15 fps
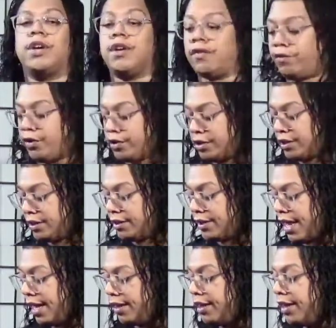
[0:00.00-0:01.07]
versus
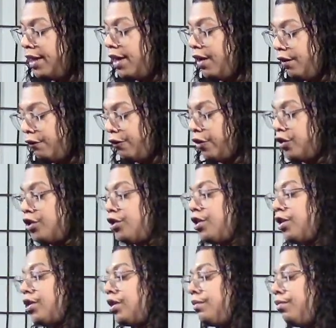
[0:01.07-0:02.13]
that first
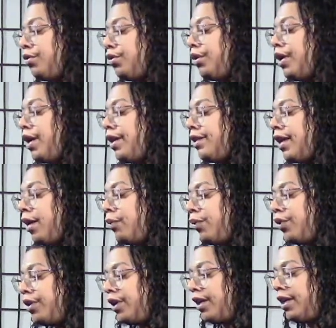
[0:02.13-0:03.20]
Chelsea boot that we were
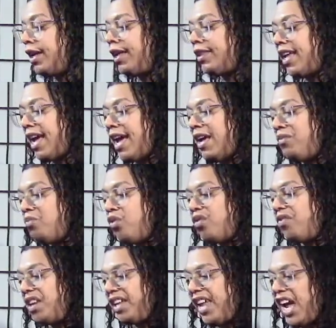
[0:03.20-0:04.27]
looking at that had more of a
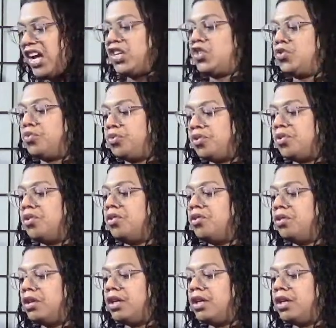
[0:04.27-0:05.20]
casual